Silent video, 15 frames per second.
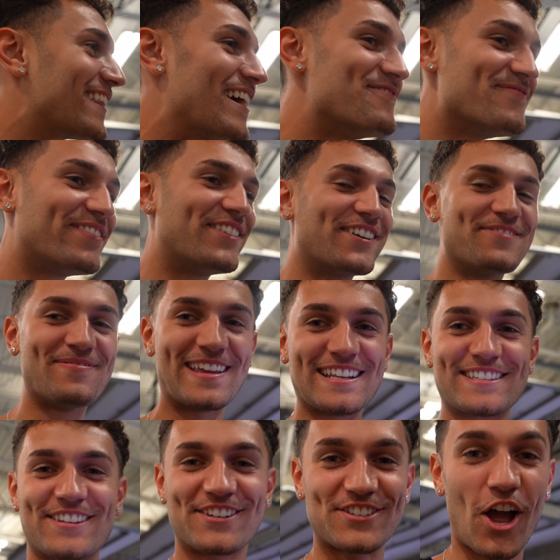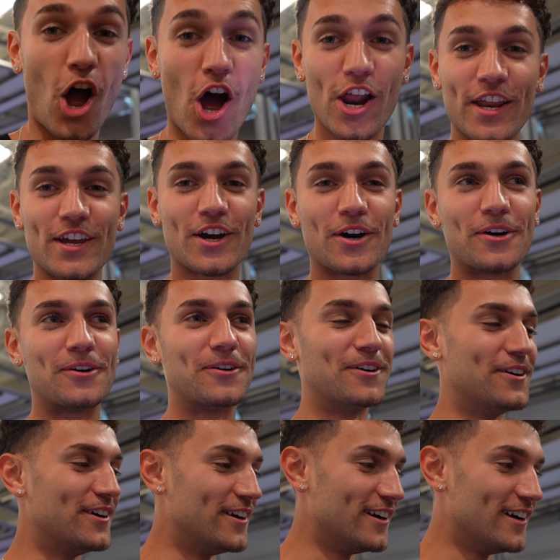That means there's audio.
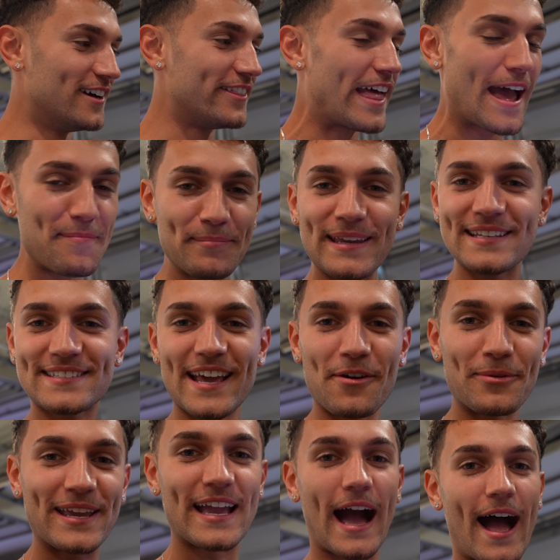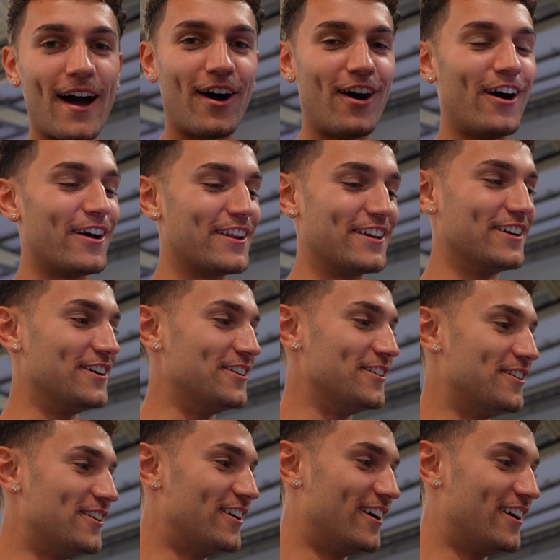That means that we got audio.